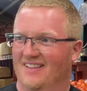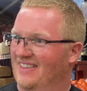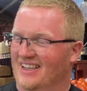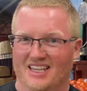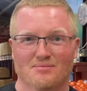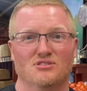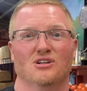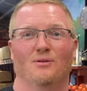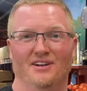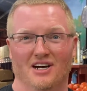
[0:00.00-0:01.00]
that kept
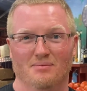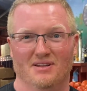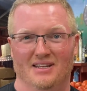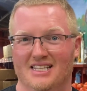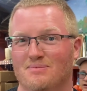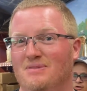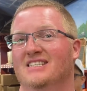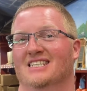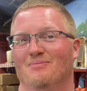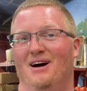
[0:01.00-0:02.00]
showing up. And his
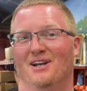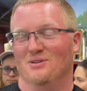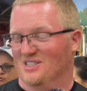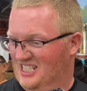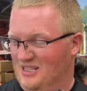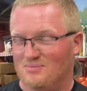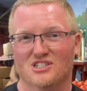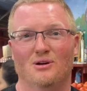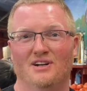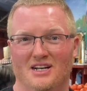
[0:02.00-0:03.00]
business motto is keep
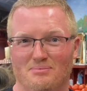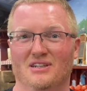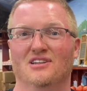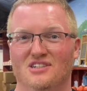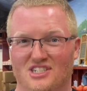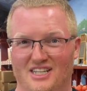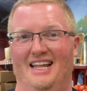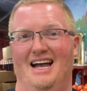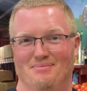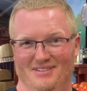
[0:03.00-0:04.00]
showing up and good shit
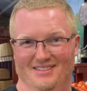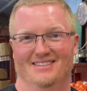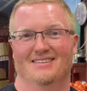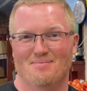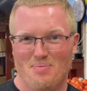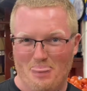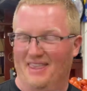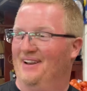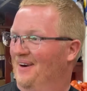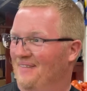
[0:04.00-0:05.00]
happens. Wow.
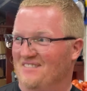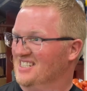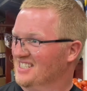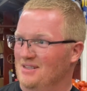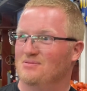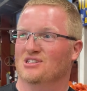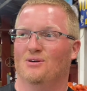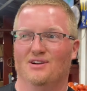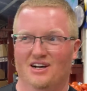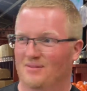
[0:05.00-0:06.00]
You know, just keep
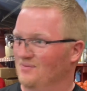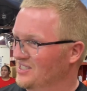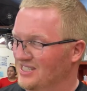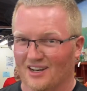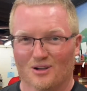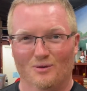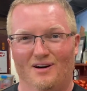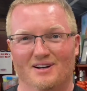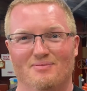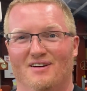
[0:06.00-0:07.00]
showing up, sell a
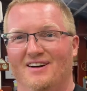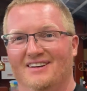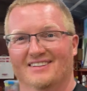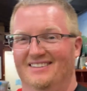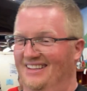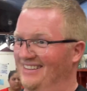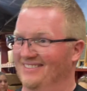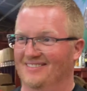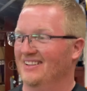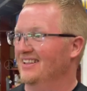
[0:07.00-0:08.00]
quality product,
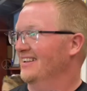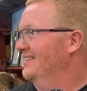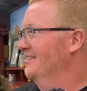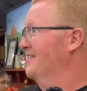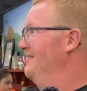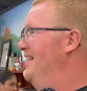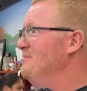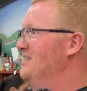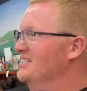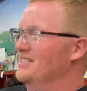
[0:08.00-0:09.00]
and look around
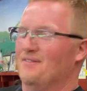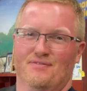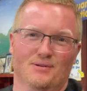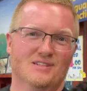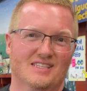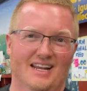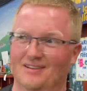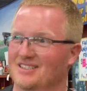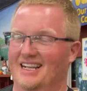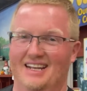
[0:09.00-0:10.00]
me. This is a fruit stand. It
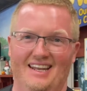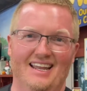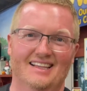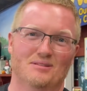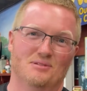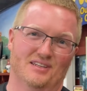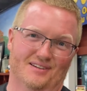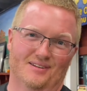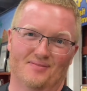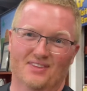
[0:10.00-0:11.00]
looks like a nightclub in
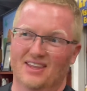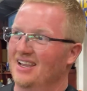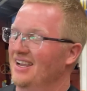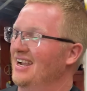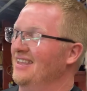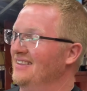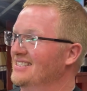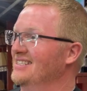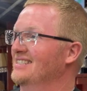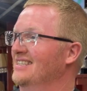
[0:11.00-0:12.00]
here. And
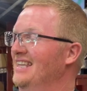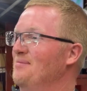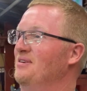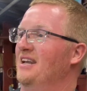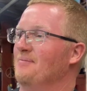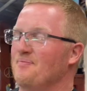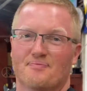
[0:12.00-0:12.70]
this is Labor Day. like